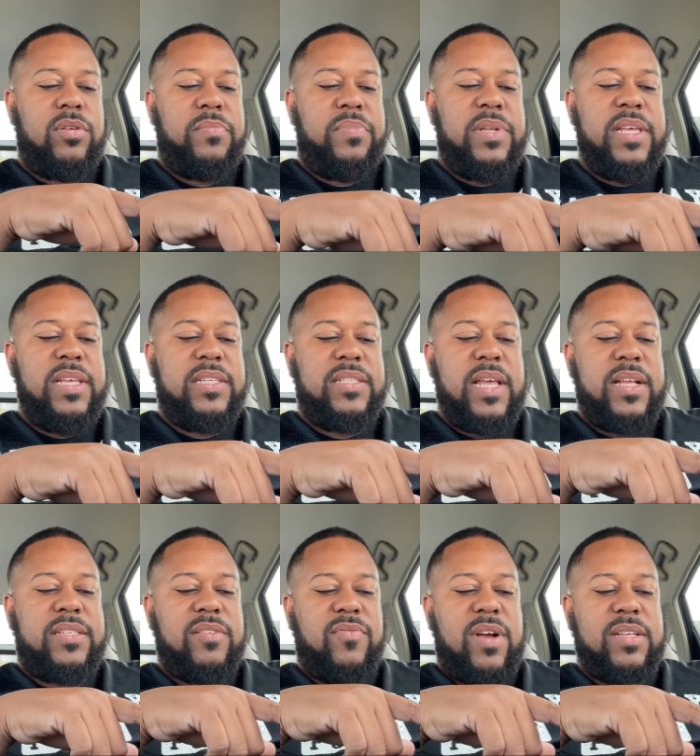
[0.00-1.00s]
Please state
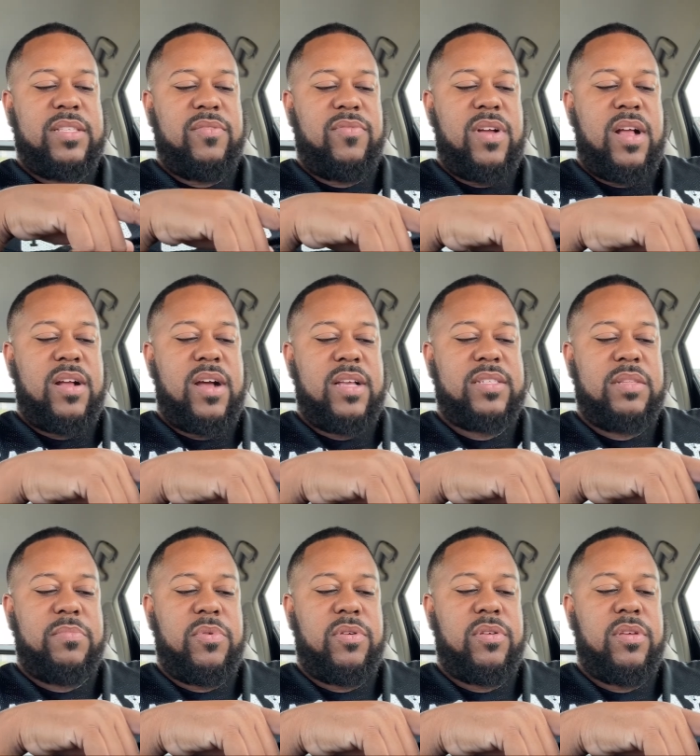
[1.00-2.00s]
to restaurant
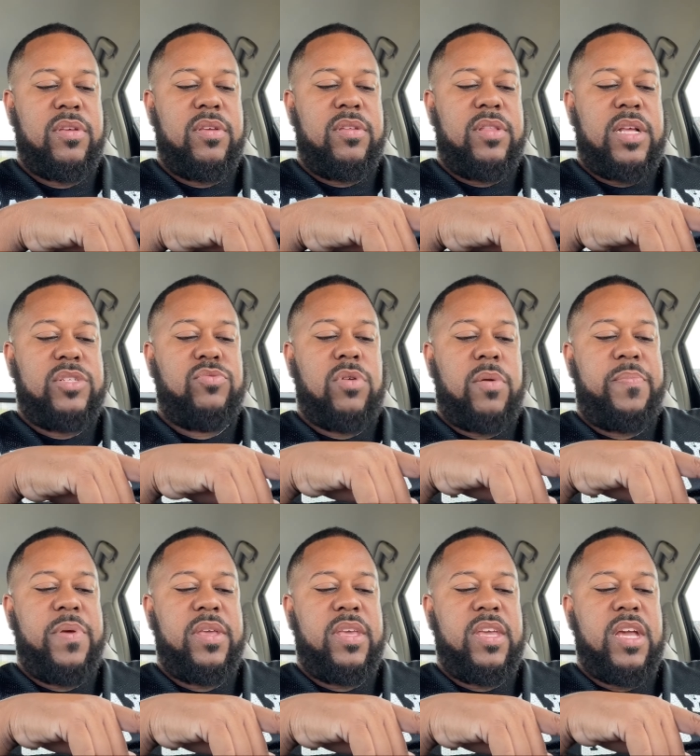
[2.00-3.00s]
customer that you are
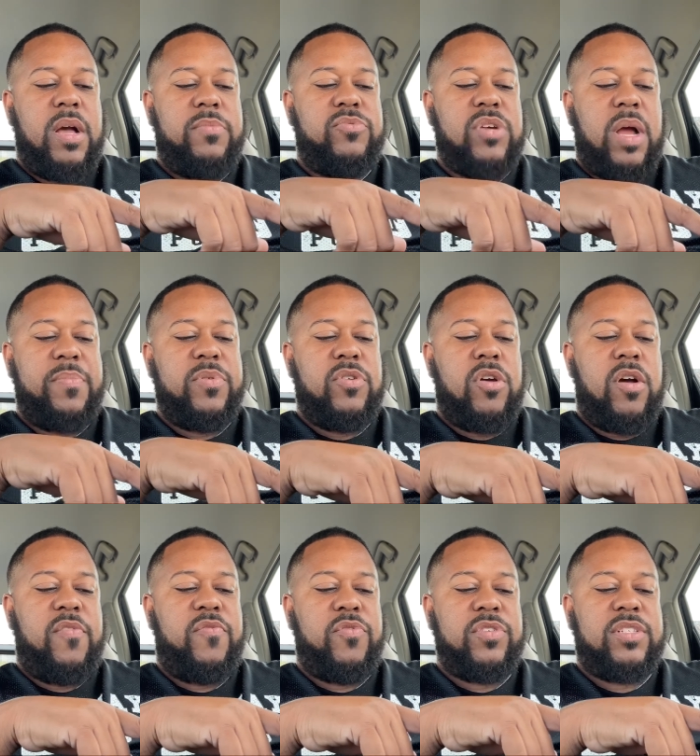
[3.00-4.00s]
picking up, dropping
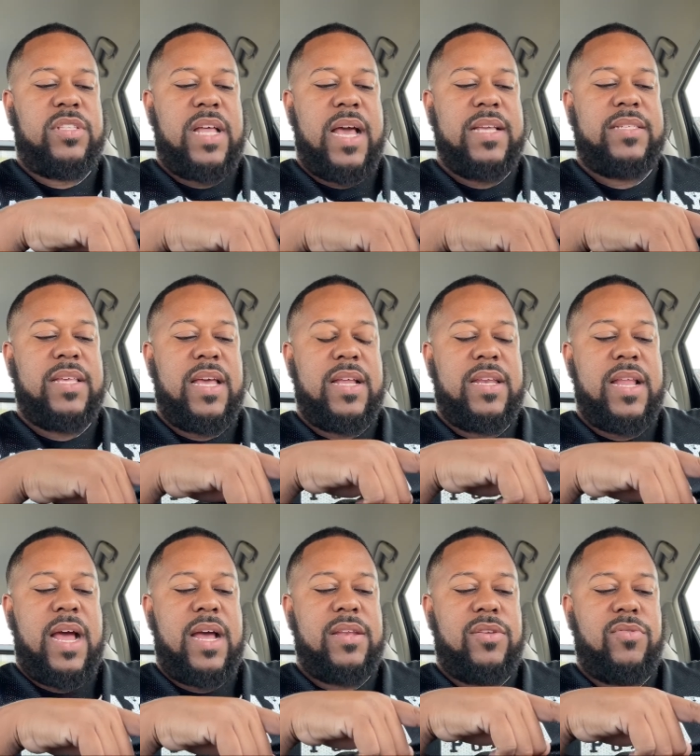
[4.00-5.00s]
off for slice and
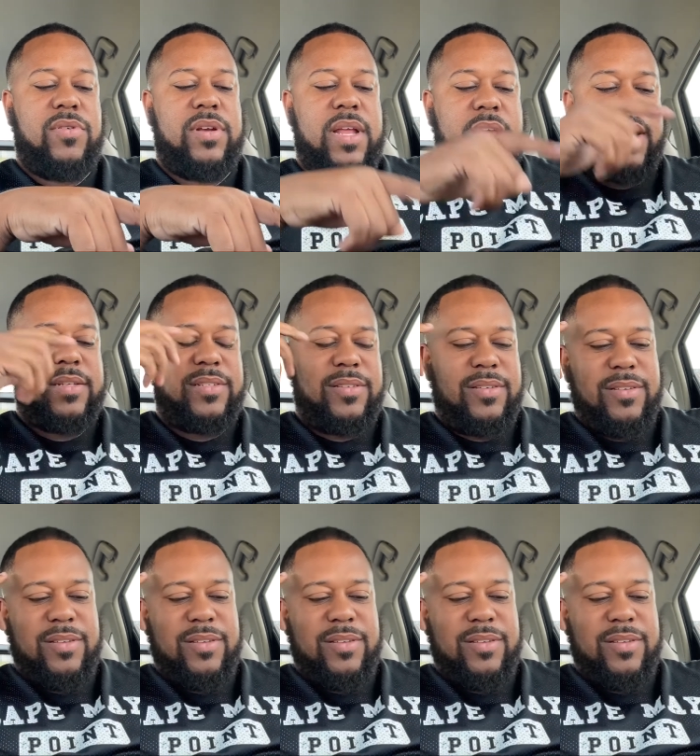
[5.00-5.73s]
not DoorDash.